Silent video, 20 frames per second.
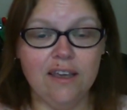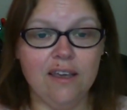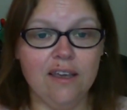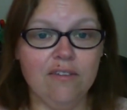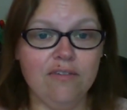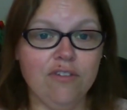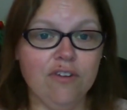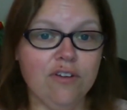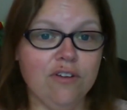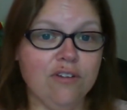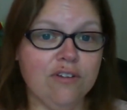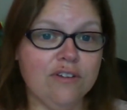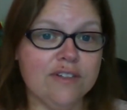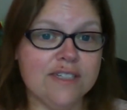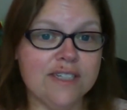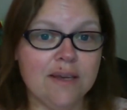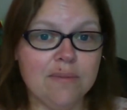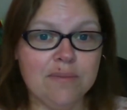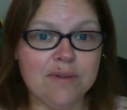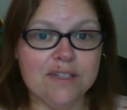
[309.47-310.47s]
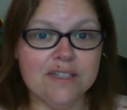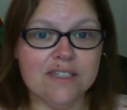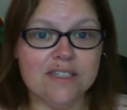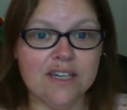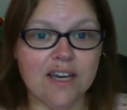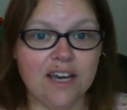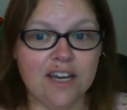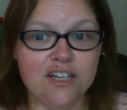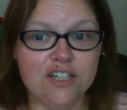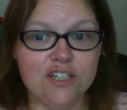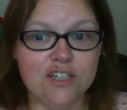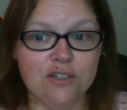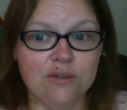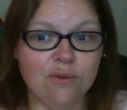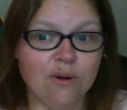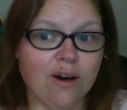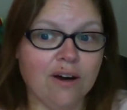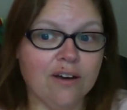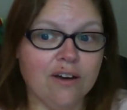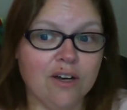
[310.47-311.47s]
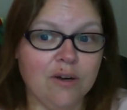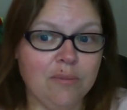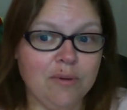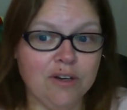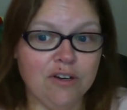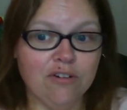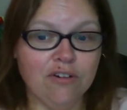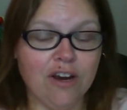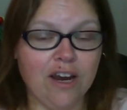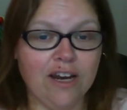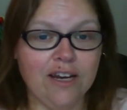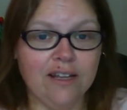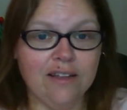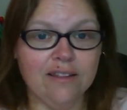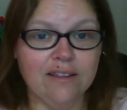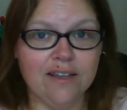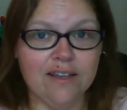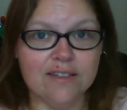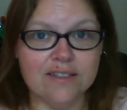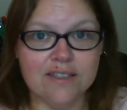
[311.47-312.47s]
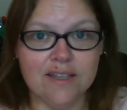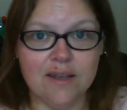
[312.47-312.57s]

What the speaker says: if you skip this stage, you are going to be creating things